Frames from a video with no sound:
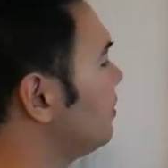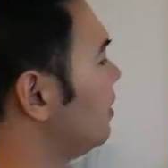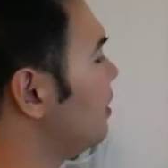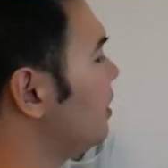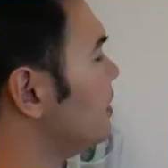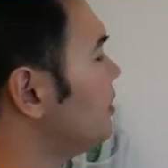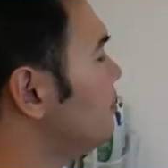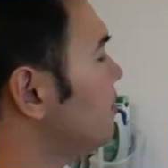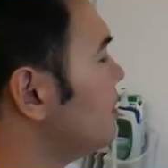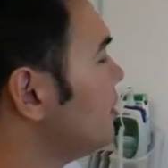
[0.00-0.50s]

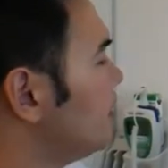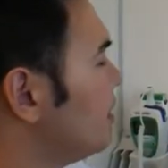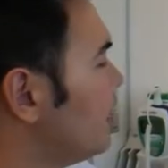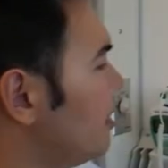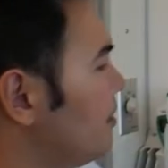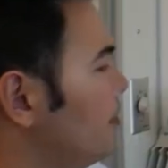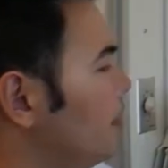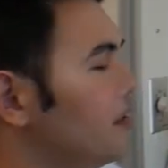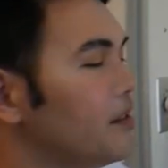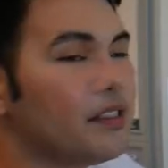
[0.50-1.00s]
this one's going
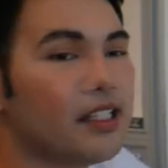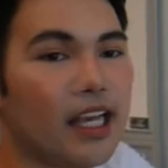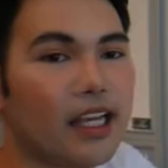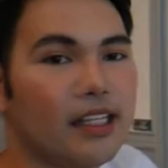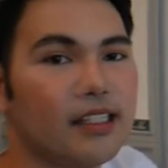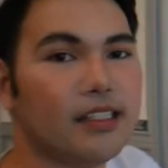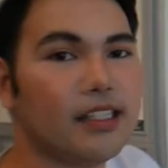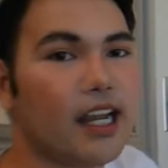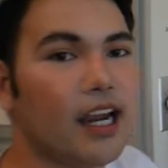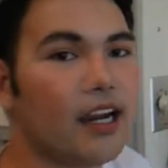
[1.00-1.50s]
to be your
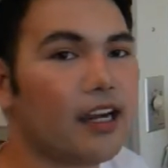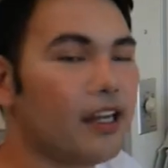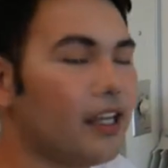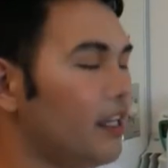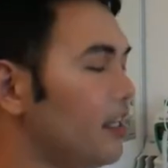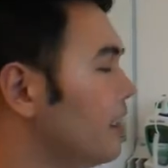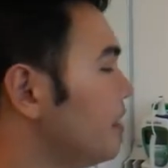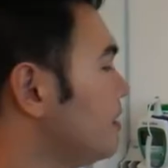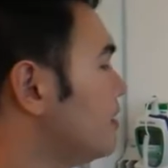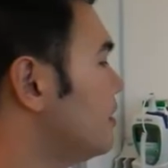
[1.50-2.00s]

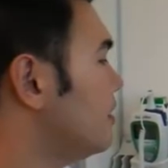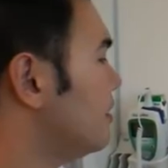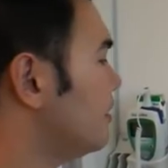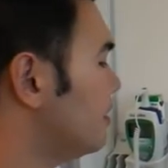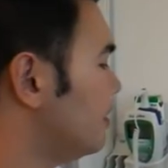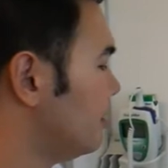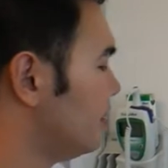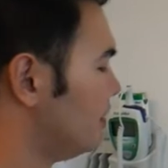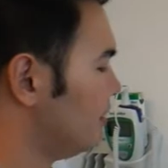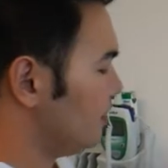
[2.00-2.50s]
secondary.
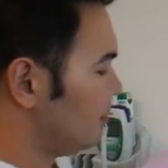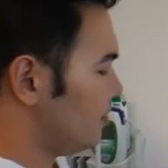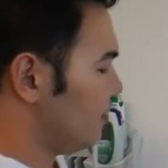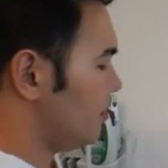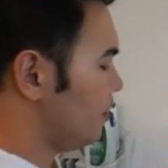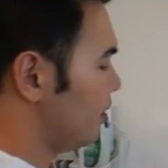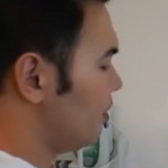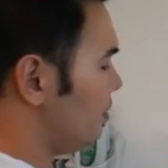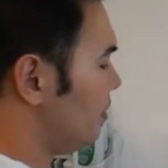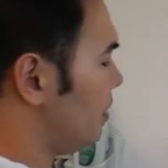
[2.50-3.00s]

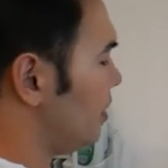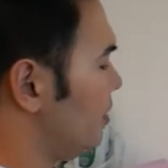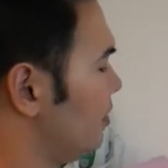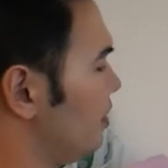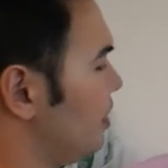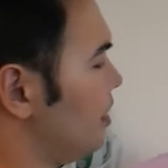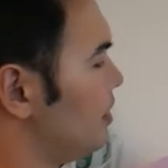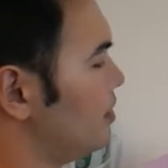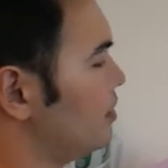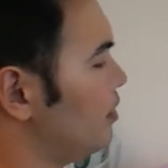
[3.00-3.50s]
So
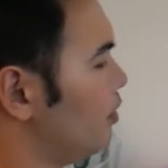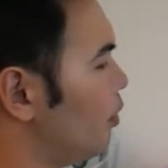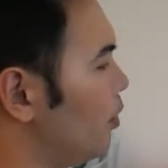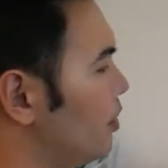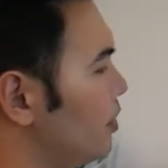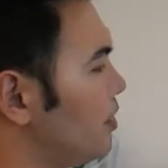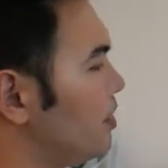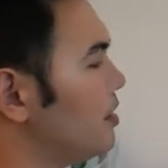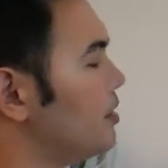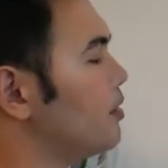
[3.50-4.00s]
the
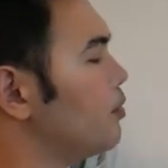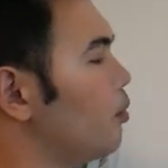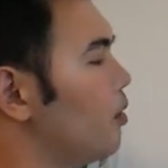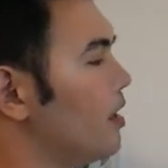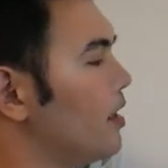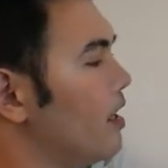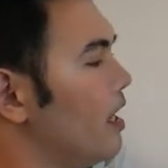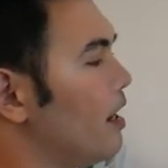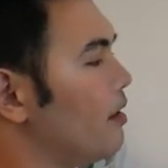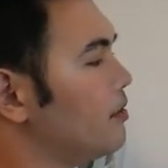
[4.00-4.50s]
order is
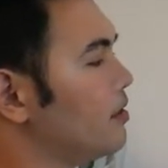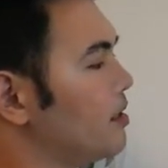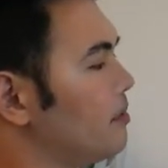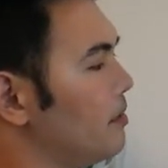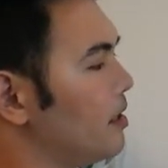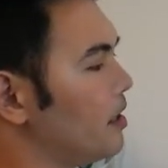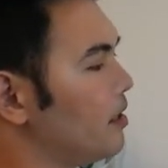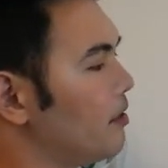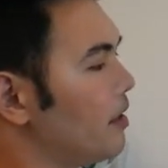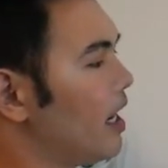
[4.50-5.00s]
1,000
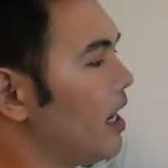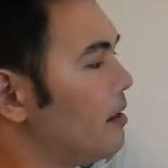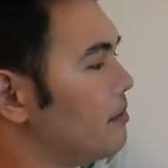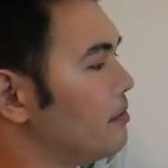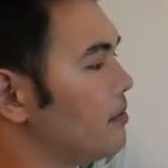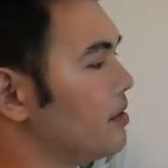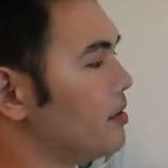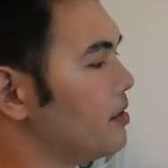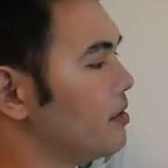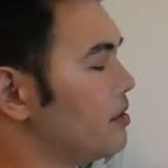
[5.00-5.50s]

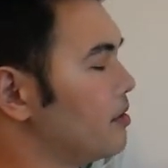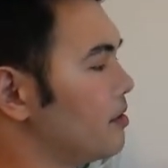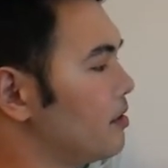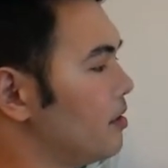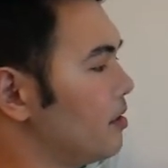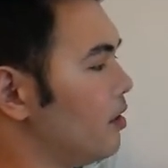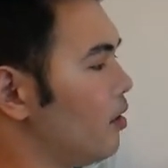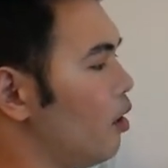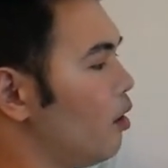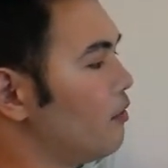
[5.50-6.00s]
milligrams
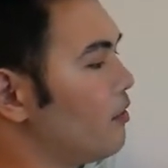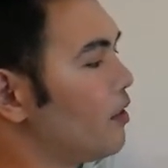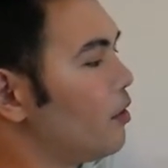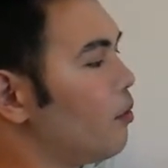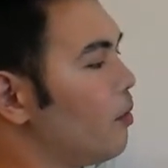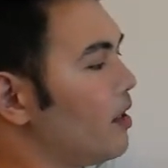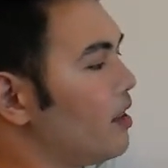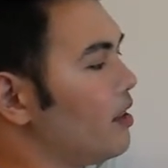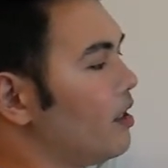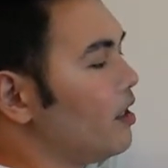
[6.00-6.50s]
over
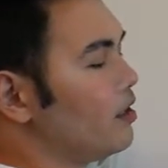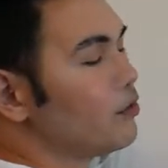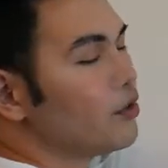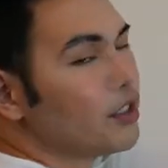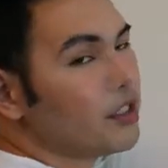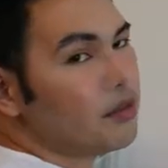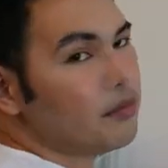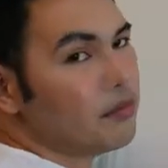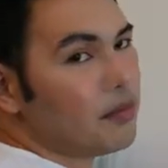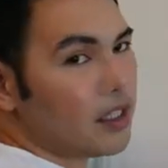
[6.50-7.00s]

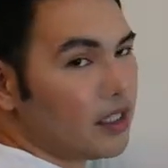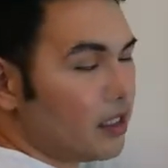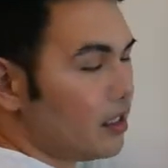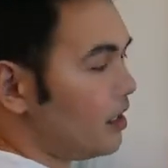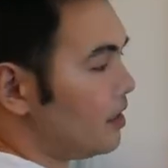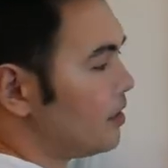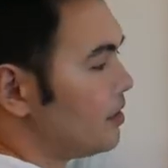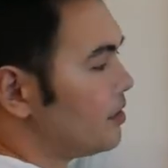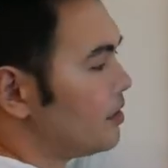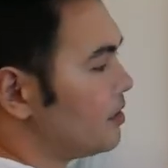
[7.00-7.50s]
100
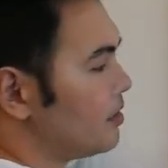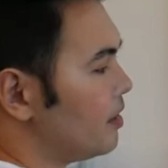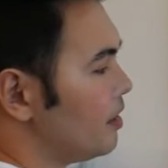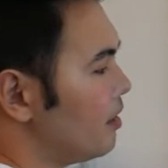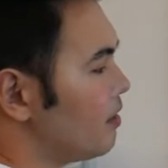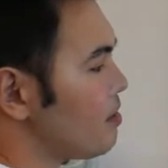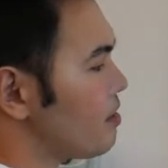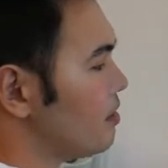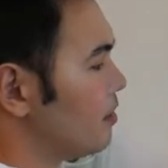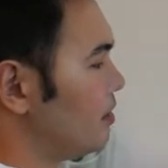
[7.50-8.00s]
milliliters.
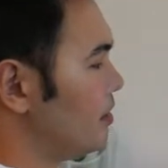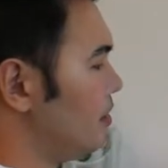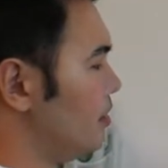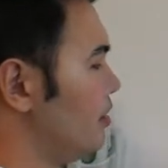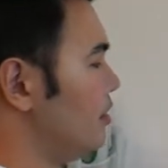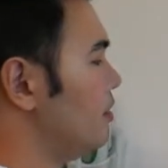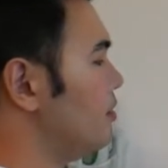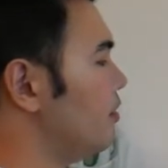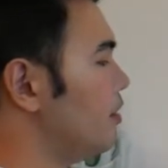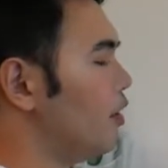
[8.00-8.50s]

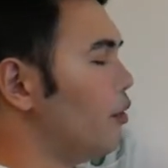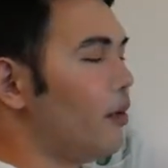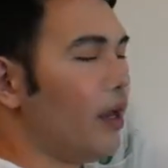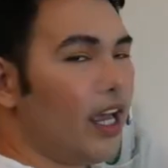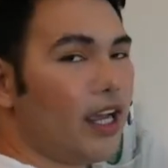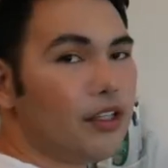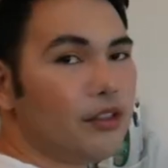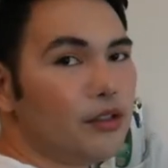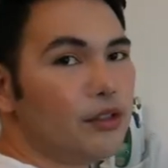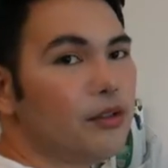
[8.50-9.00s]
So the
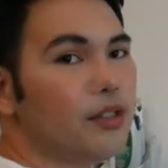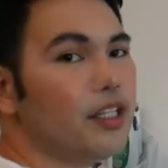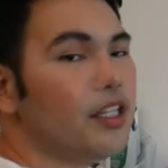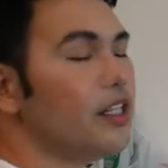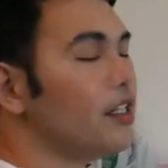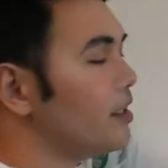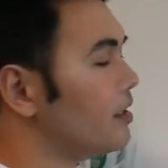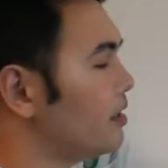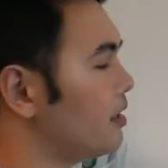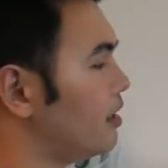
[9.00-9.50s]
way I do
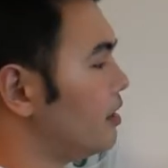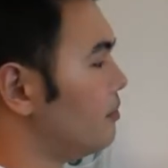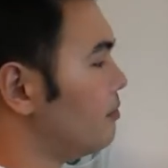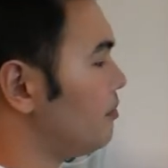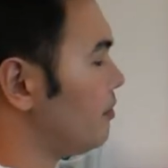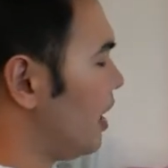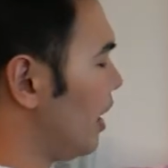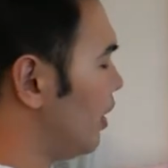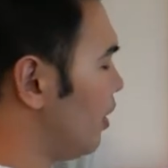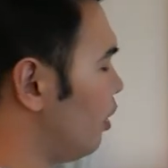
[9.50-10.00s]
it,
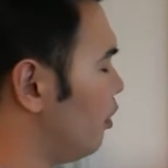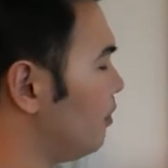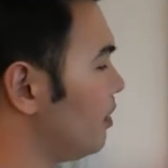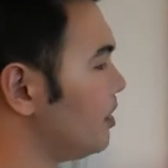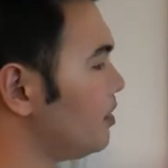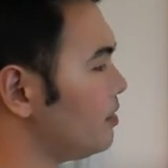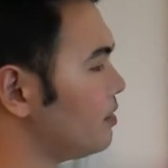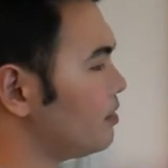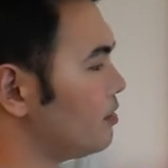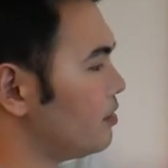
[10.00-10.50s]
I
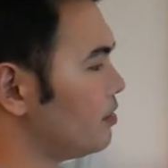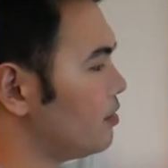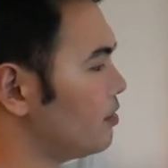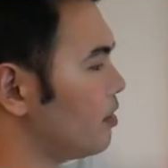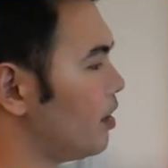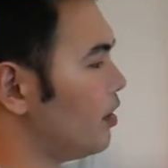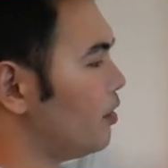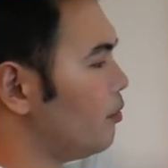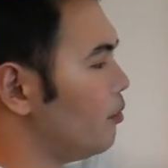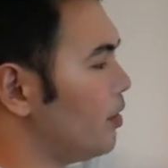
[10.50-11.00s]
always
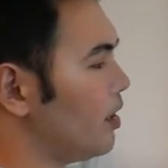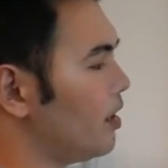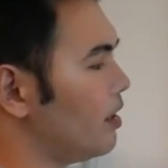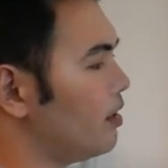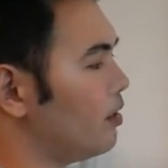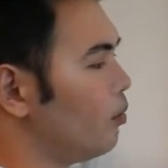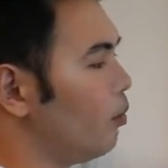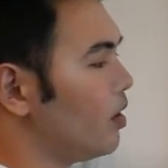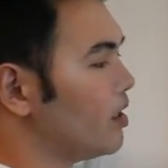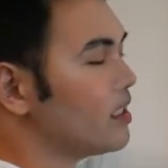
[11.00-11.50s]
start
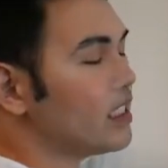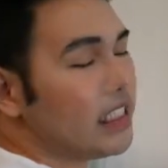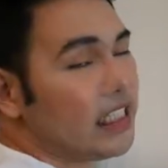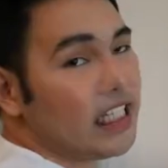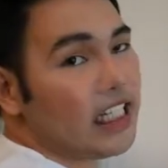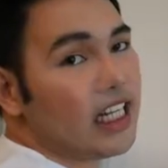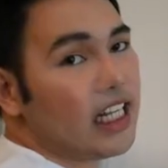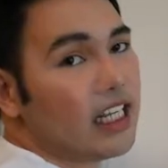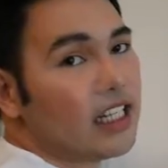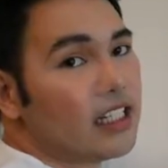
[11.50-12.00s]
with what's
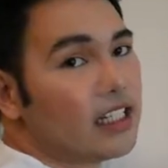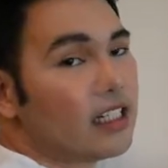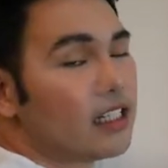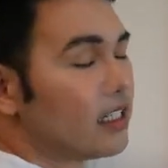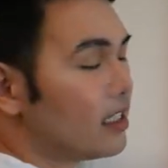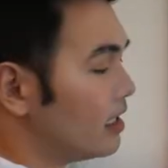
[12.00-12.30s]
needed.